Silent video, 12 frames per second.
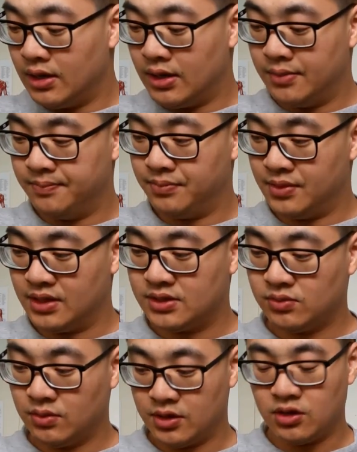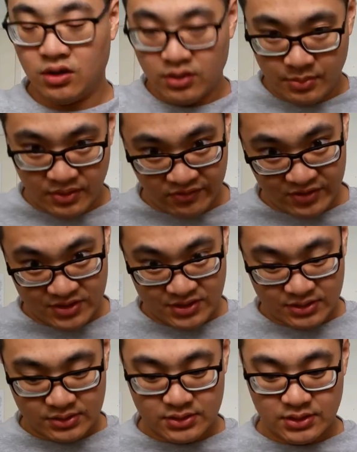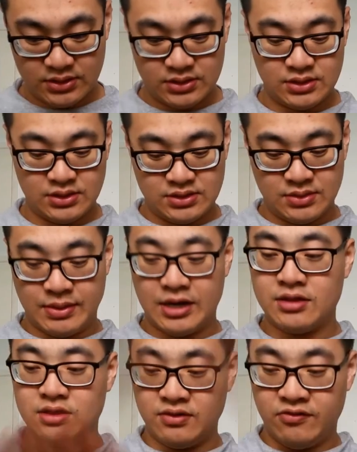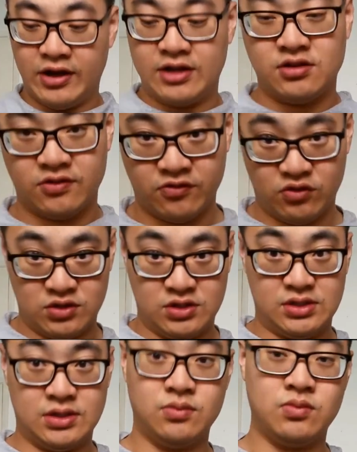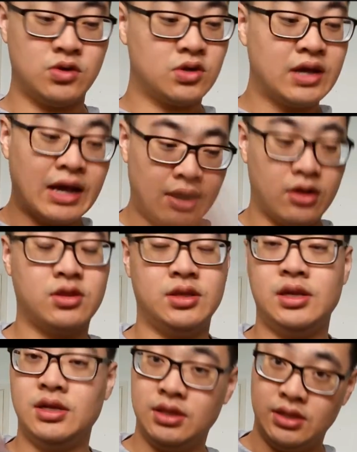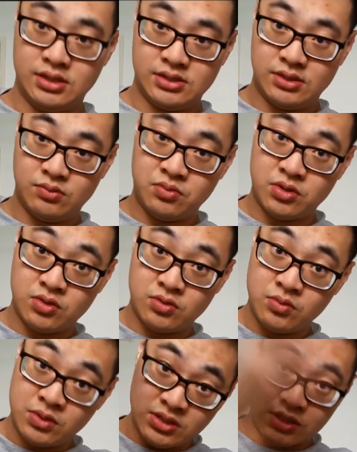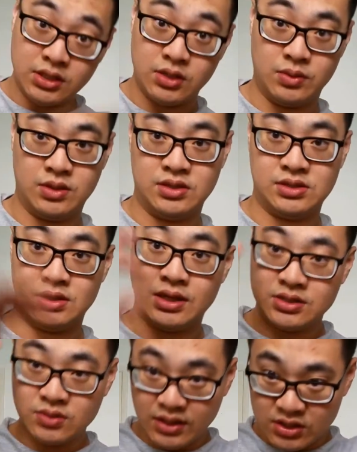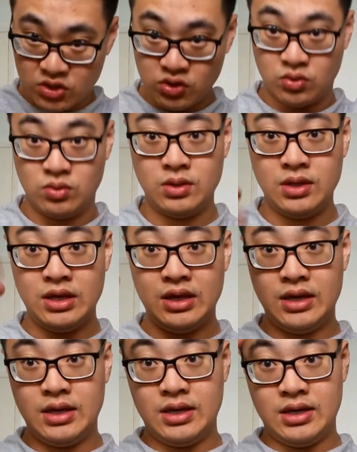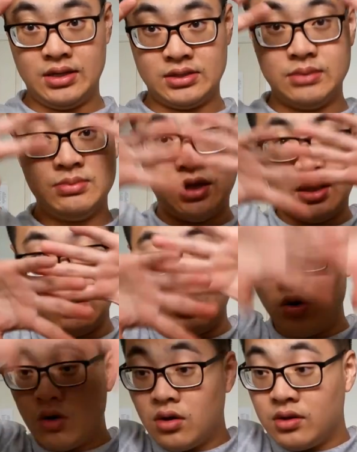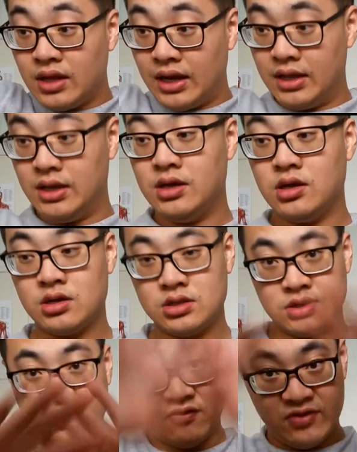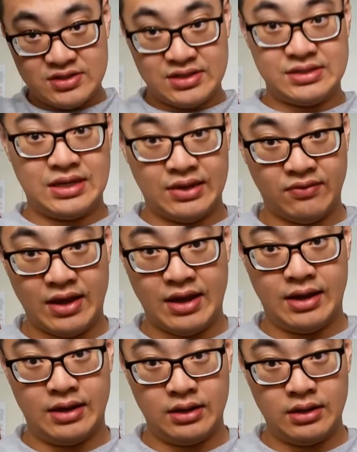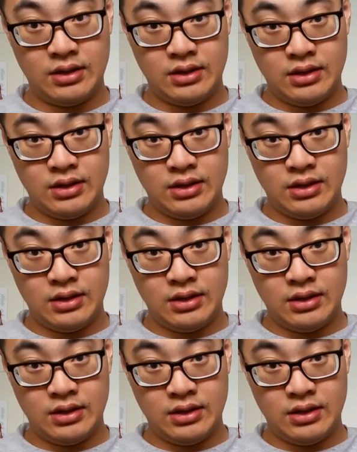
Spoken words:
That's what we call them in physics. It's about the vector forces. And we're calculating this and we're dealing with this. And that's what I do. Is I'm taking all that years of physics I've had